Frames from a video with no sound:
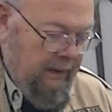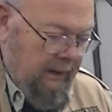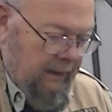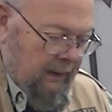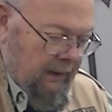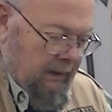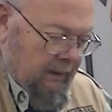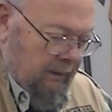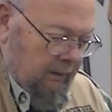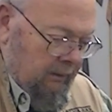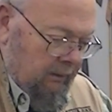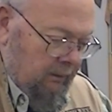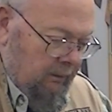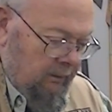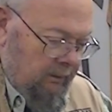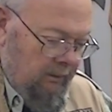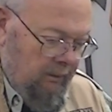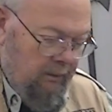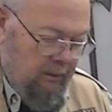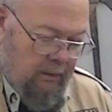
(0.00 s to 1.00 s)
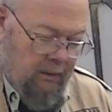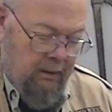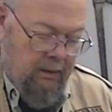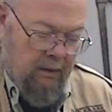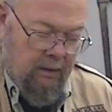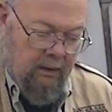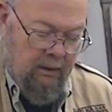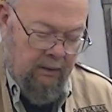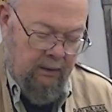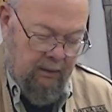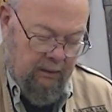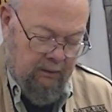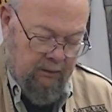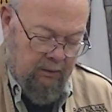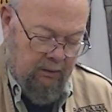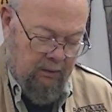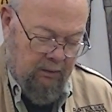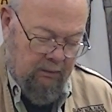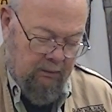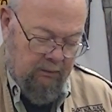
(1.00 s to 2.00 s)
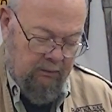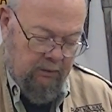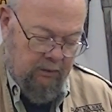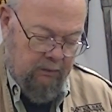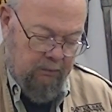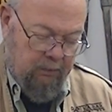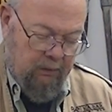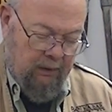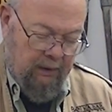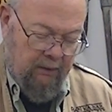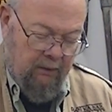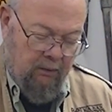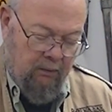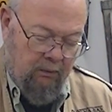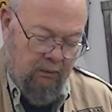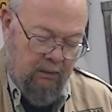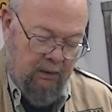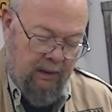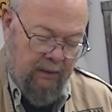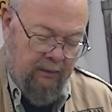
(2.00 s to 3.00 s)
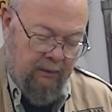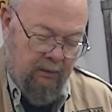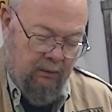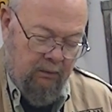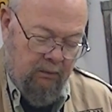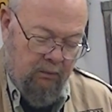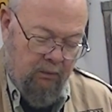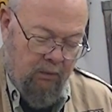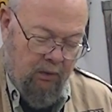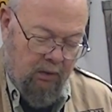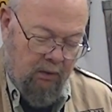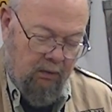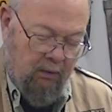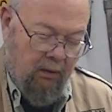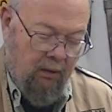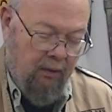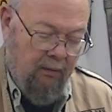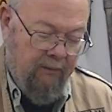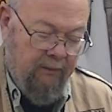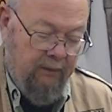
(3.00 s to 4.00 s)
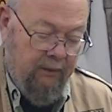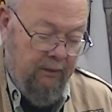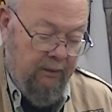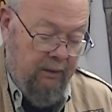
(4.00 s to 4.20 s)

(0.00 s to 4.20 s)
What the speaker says: and these are just plain old leather work gloves.